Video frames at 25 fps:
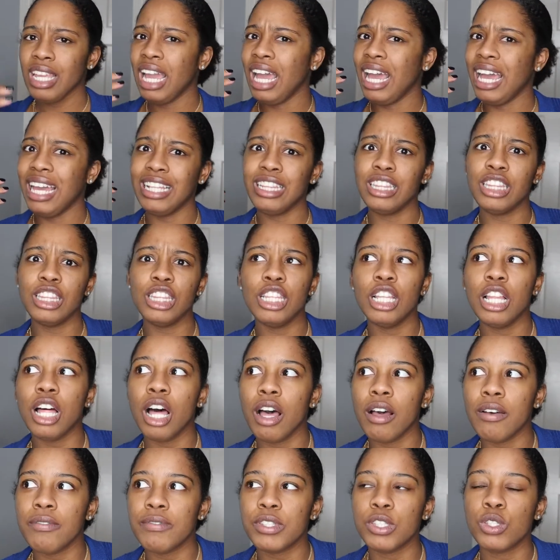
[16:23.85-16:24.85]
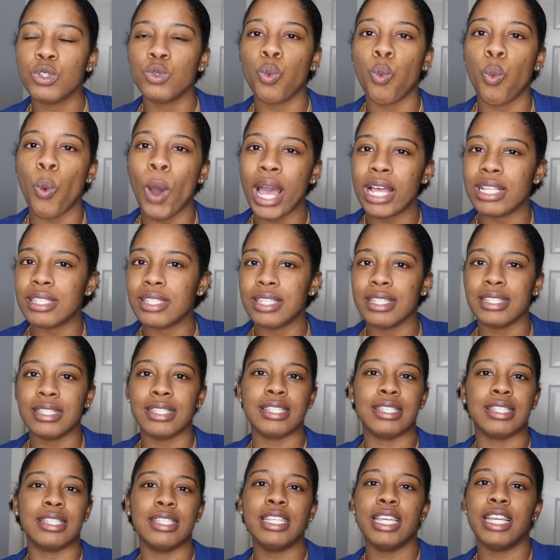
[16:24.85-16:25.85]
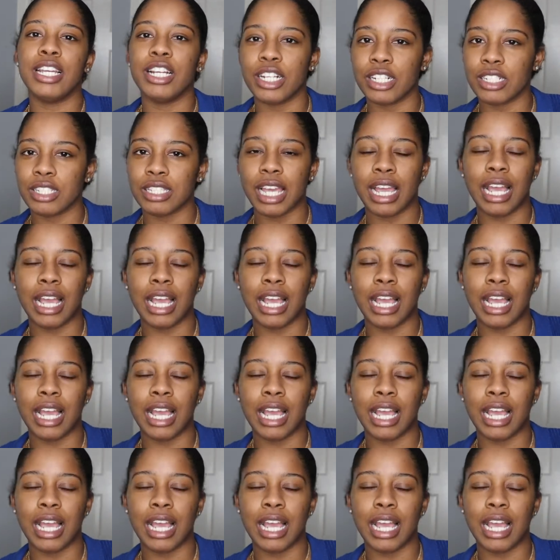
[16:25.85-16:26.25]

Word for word: I love sweats and sneakers.